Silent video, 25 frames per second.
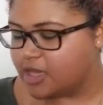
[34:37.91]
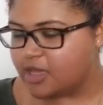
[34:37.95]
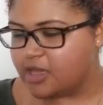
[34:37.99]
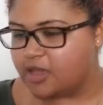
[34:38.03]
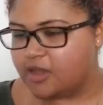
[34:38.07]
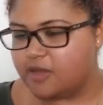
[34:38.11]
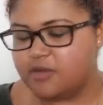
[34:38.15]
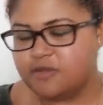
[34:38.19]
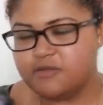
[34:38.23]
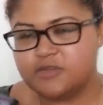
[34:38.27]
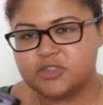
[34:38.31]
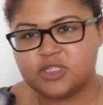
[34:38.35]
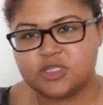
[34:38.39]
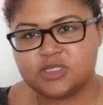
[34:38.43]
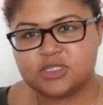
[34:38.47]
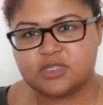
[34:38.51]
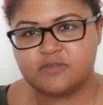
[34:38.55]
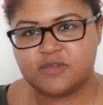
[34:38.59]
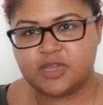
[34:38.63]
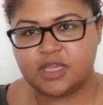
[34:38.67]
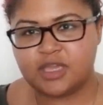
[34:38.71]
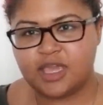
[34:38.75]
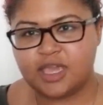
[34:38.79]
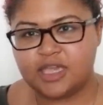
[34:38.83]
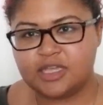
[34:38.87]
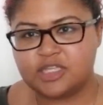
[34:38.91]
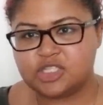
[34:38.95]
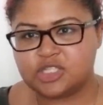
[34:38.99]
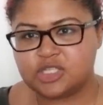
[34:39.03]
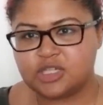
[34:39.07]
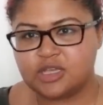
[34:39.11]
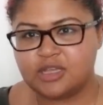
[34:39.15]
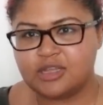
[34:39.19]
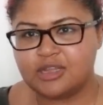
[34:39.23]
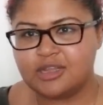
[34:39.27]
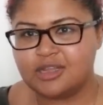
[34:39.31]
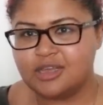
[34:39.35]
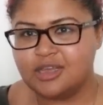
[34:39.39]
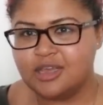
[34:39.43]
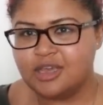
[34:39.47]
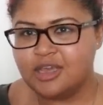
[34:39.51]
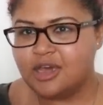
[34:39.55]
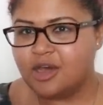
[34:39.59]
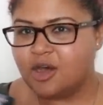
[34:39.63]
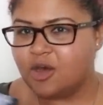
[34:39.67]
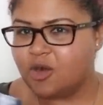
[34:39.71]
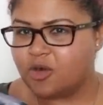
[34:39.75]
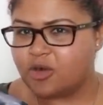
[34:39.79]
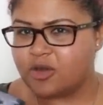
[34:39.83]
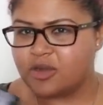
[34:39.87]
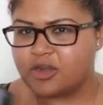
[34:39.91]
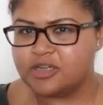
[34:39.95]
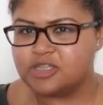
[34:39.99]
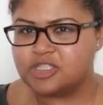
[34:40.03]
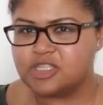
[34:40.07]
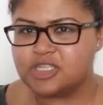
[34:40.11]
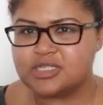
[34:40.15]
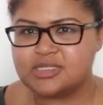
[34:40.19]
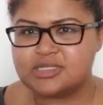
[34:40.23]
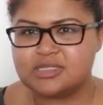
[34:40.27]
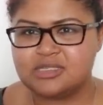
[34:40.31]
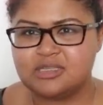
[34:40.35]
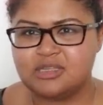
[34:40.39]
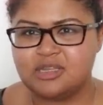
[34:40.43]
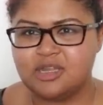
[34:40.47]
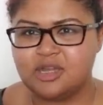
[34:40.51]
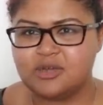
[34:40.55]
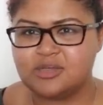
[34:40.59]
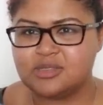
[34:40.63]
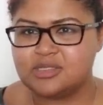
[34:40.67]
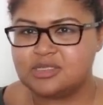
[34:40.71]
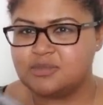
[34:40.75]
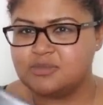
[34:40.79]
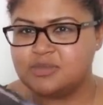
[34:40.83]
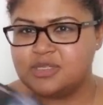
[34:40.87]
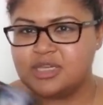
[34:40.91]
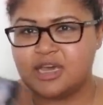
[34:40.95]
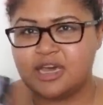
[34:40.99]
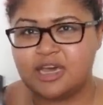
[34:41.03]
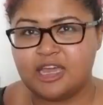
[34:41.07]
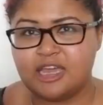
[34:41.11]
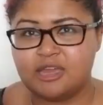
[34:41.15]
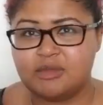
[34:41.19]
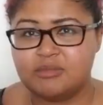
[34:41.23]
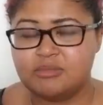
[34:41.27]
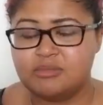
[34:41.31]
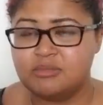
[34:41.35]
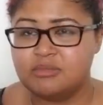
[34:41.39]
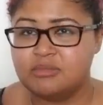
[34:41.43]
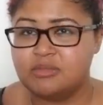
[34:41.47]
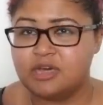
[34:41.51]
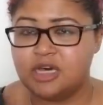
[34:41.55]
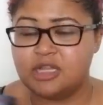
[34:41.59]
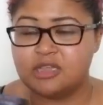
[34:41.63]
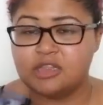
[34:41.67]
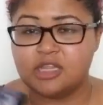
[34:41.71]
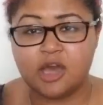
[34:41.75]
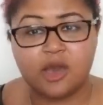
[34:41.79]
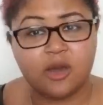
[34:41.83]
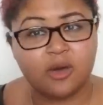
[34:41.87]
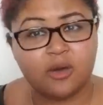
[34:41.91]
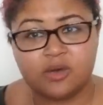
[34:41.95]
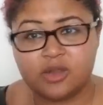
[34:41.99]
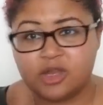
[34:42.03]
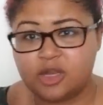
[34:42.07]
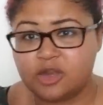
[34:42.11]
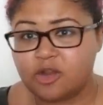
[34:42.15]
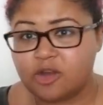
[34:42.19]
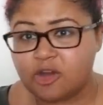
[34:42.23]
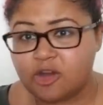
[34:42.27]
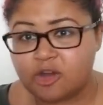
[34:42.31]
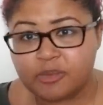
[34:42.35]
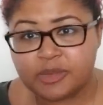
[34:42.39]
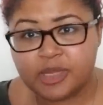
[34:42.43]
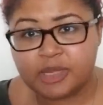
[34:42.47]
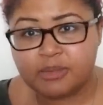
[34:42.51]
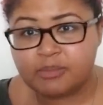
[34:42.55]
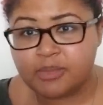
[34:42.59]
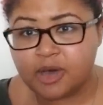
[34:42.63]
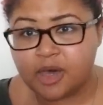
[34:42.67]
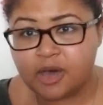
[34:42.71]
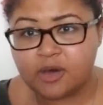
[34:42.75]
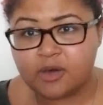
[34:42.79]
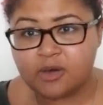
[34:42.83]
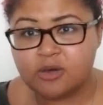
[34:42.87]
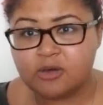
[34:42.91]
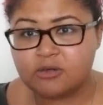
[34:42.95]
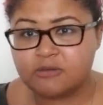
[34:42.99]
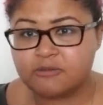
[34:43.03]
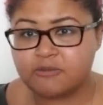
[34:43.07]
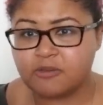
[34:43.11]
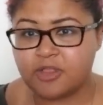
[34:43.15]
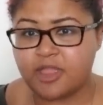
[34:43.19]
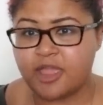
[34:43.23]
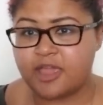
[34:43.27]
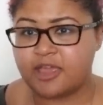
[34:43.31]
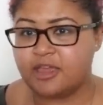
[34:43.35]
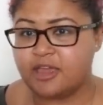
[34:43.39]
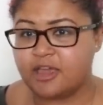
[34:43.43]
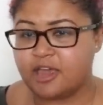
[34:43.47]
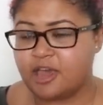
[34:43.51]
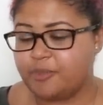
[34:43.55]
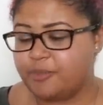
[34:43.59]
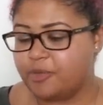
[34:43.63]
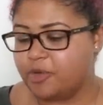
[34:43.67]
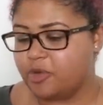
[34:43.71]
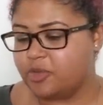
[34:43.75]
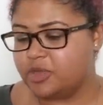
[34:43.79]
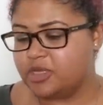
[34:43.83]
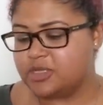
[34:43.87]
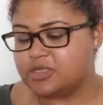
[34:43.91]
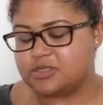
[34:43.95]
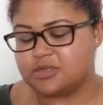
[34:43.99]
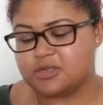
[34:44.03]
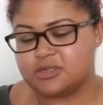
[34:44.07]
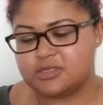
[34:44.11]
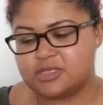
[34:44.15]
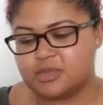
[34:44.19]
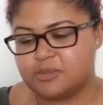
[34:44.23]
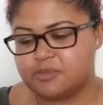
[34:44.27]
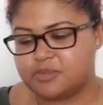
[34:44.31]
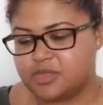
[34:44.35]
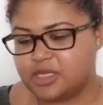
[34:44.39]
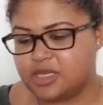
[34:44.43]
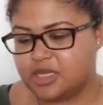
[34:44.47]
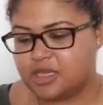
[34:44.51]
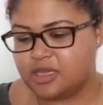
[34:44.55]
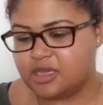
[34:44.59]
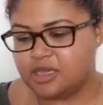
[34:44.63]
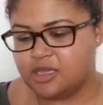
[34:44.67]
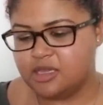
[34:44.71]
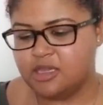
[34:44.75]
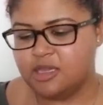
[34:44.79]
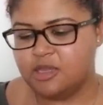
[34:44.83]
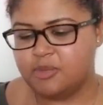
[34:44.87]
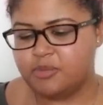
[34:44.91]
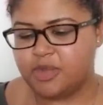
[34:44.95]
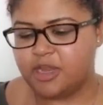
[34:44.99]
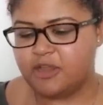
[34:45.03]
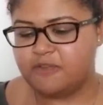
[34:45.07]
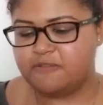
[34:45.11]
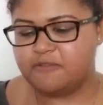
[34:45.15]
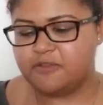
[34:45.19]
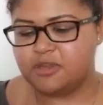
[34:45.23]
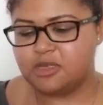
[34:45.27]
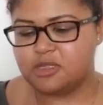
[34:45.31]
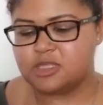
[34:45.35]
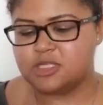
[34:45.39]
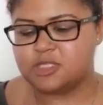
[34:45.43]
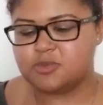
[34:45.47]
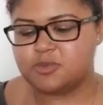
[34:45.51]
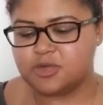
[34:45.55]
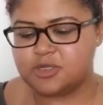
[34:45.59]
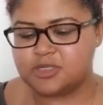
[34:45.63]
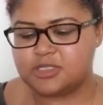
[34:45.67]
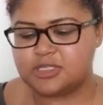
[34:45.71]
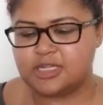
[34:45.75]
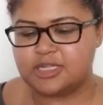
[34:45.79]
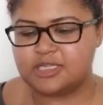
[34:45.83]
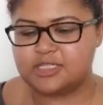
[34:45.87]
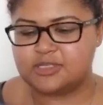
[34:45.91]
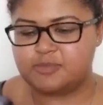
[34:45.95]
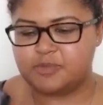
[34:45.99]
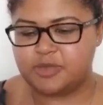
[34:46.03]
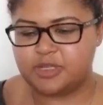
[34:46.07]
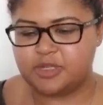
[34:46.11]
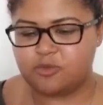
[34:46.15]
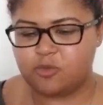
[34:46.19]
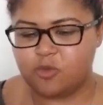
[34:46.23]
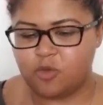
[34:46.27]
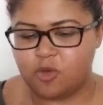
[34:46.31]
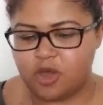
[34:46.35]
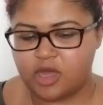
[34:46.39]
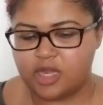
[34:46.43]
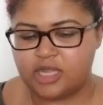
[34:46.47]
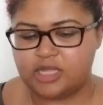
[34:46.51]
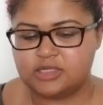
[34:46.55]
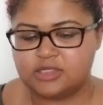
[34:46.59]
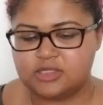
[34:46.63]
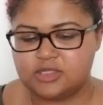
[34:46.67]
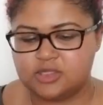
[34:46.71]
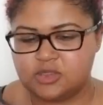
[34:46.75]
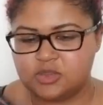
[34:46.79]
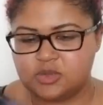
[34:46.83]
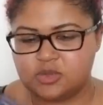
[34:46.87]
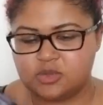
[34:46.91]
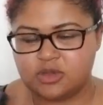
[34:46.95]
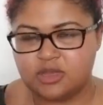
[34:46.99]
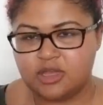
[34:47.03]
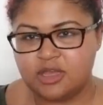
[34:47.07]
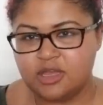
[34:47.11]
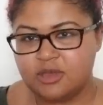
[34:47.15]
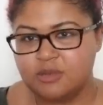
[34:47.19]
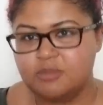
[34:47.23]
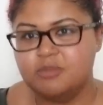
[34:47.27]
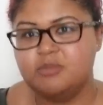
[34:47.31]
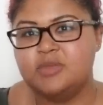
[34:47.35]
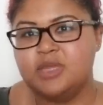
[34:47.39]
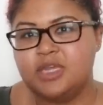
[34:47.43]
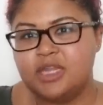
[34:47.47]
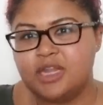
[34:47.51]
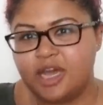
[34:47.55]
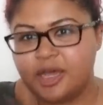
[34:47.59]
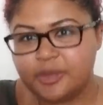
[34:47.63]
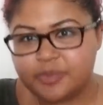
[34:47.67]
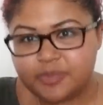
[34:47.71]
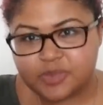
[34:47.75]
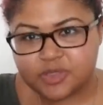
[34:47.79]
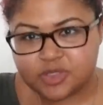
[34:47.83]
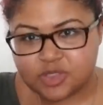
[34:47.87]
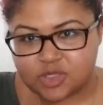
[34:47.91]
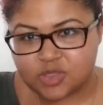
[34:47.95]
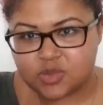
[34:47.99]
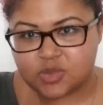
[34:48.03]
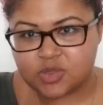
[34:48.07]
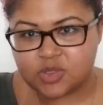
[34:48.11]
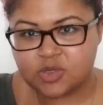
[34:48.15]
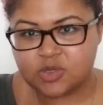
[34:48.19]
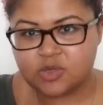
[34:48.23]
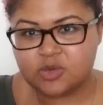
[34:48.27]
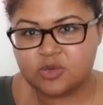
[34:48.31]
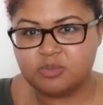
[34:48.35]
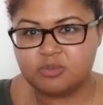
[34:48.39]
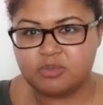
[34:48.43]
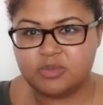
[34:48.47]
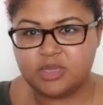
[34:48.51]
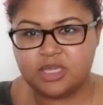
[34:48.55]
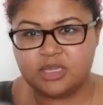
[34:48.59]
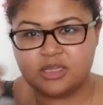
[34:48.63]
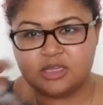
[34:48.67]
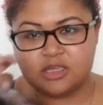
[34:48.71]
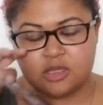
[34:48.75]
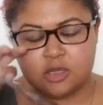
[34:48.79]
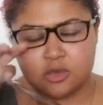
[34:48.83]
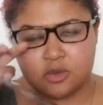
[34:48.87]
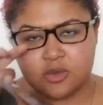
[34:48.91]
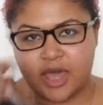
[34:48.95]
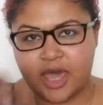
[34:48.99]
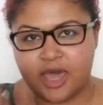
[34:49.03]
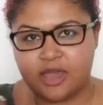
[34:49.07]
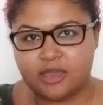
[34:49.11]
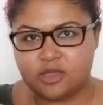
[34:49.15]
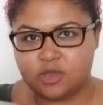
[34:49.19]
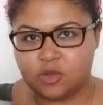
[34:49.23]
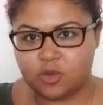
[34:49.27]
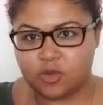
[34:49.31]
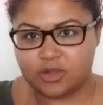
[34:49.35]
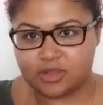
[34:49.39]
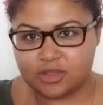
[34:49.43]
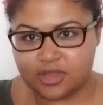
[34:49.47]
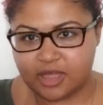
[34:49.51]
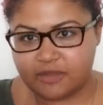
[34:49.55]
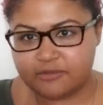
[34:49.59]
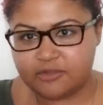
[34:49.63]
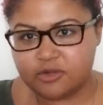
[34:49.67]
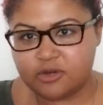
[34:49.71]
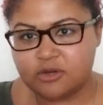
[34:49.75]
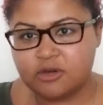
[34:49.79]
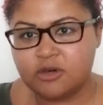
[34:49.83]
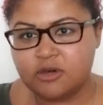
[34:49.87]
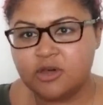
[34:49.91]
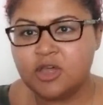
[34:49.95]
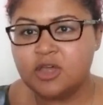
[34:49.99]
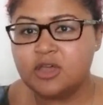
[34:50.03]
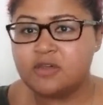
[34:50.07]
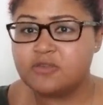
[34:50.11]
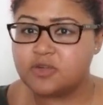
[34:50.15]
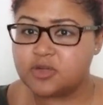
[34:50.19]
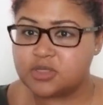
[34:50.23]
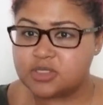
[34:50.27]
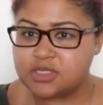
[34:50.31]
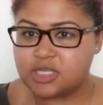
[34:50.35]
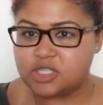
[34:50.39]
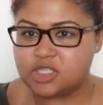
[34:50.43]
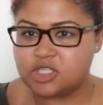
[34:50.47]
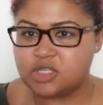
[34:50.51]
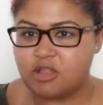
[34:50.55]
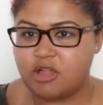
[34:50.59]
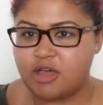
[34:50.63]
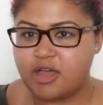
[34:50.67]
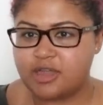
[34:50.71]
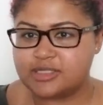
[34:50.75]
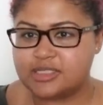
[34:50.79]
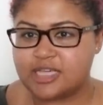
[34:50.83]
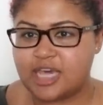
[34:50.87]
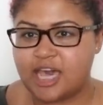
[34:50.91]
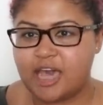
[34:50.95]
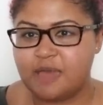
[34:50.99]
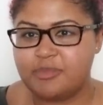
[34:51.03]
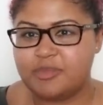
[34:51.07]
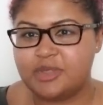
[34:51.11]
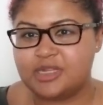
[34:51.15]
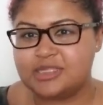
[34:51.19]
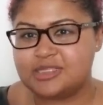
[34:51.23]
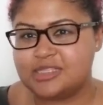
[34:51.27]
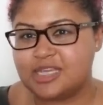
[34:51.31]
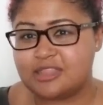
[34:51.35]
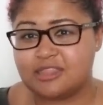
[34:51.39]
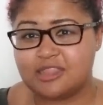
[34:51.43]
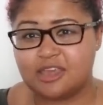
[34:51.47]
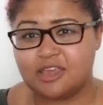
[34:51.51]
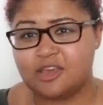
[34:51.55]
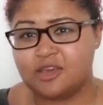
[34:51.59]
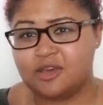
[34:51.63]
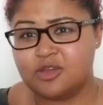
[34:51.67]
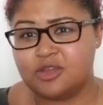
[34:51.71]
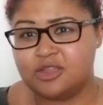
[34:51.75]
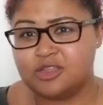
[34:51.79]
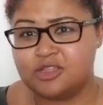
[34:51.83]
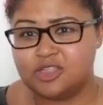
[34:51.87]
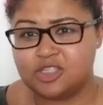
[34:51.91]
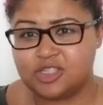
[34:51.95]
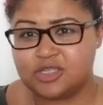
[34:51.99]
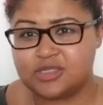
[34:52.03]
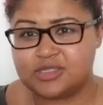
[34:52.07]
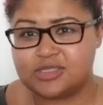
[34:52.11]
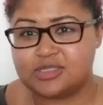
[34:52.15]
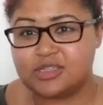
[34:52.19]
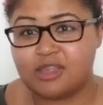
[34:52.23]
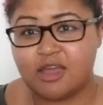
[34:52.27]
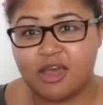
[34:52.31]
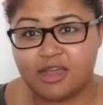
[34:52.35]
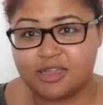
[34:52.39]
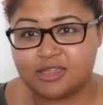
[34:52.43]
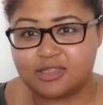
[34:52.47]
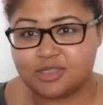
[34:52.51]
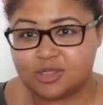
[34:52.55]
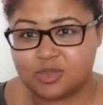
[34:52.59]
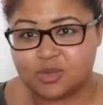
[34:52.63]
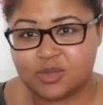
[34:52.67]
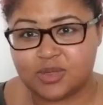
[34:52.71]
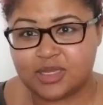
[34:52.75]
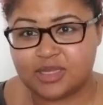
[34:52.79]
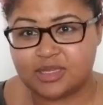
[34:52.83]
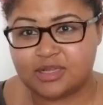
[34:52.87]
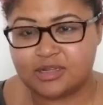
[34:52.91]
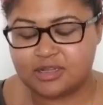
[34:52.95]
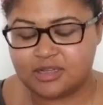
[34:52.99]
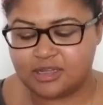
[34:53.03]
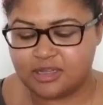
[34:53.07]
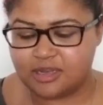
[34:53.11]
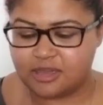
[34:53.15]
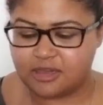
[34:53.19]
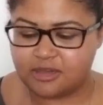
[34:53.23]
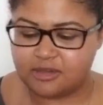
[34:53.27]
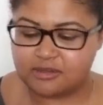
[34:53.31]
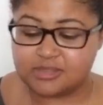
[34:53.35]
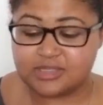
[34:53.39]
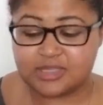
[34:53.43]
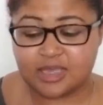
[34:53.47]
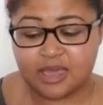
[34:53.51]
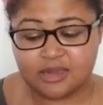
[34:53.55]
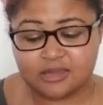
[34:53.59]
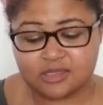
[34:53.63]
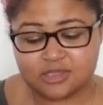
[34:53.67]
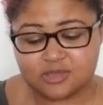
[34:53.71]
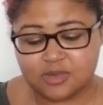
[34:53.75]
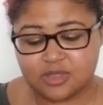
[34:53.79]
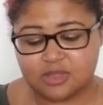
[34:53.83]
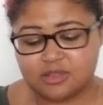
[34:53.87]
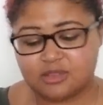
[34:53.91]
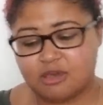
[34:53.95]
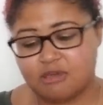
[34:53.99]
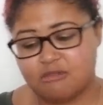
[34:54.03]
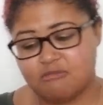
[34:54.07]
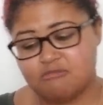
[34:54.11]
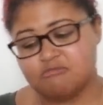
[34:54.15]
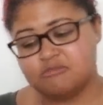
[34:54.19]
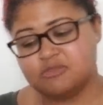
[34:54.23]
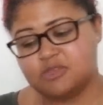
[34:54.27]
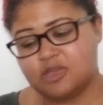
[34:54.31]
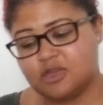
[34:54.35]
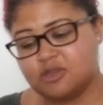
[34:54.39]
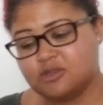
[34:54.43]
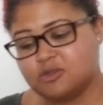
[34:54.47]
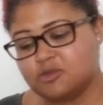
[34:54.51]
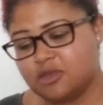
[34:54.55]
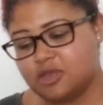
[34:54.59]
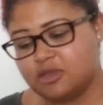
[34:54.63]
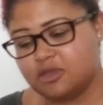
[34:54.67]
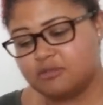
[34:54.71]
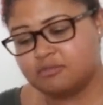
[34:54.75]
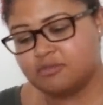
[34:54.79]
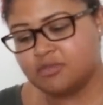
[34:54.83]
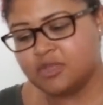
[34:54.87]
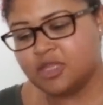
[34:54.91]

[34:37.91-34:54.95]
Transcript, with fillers: Even if it's just a vacation, or just, you know, some time alone in hermit mode for like a couple weeks or something. But I feel like this person has been wanting to meet up to you, meet you at your level for such a long time that it's like they couldn't just not do it. You know, it's kind of sweet though. It's kind of sweet.